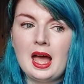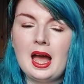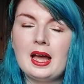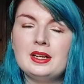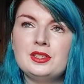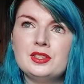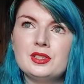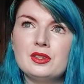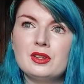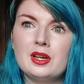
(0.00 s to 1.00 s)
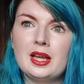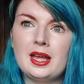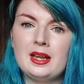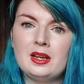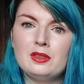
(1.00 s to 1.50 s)
and
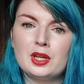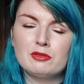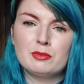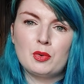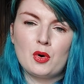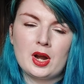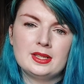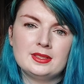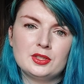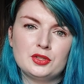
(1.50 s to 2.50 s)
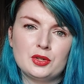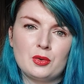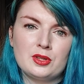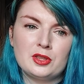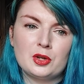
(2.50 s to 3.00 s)
in their reports
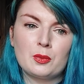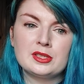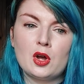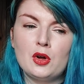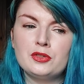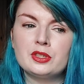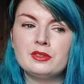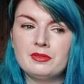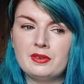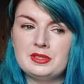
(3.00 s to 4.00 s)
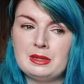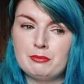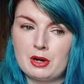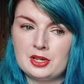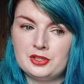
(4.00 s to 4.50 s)
showed that there was 150
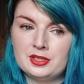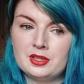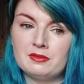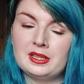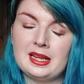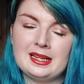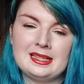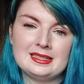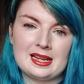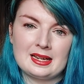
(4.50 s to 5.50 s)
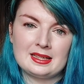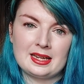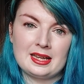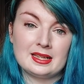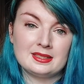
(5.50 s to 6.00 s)
branches of the Ladies' Land
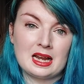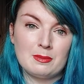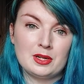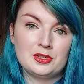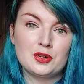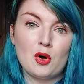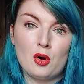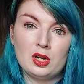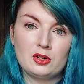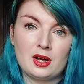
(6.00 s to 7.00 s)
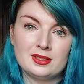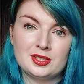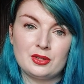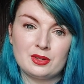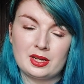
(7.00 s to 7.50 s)
League established all across
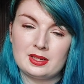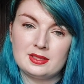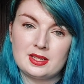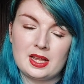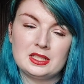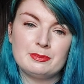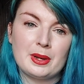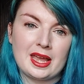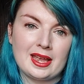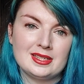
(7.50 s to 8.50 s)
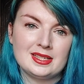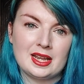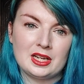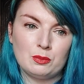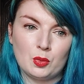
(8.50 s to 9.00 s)
the United States by
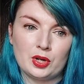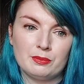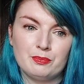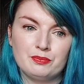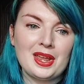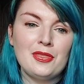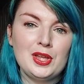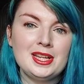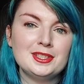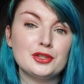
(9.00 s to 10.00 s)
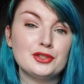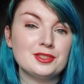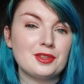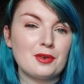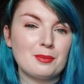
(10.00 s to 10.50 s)
1881. These are
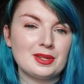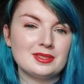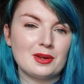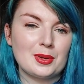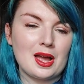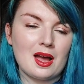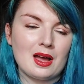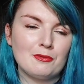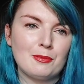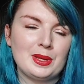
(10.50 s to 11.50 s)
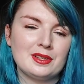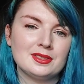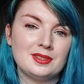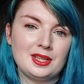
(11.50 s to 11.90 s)
just the numbers that we have because